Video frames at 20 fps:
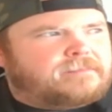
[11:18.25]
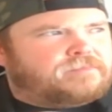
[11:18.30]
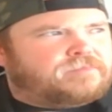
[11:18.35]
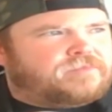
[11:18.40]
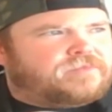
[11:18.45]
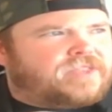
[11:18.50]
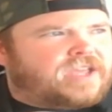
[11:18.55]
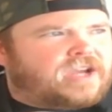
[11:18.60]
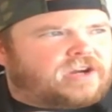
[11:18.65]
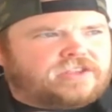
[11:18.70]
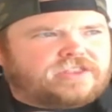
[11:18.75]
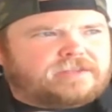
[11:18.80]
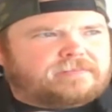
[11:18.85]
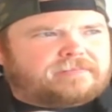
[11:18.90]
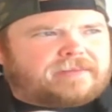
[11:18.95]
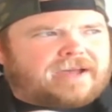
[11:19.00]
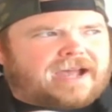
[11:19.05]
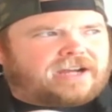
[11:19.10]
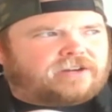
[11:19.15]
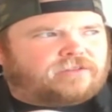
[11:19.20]
They're in the
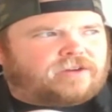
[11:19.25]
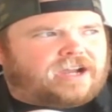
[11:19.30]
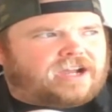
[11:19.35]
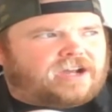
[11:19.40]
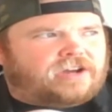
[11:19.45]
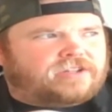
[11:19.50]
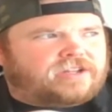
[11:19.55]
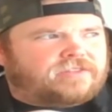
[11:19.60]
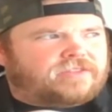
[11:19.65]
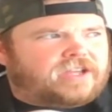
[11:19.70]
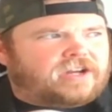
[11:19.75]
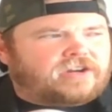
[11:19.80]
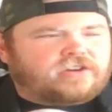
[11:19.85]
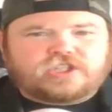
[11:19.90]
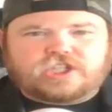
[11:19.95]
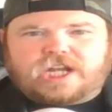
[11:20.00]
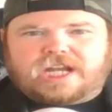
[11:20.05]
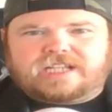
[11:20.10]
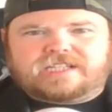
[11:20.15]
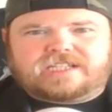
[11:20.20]
background, and they're
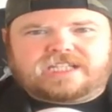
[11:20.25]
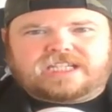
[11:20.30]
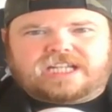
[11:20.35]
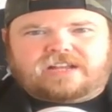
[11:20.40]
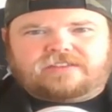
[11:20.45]
chasing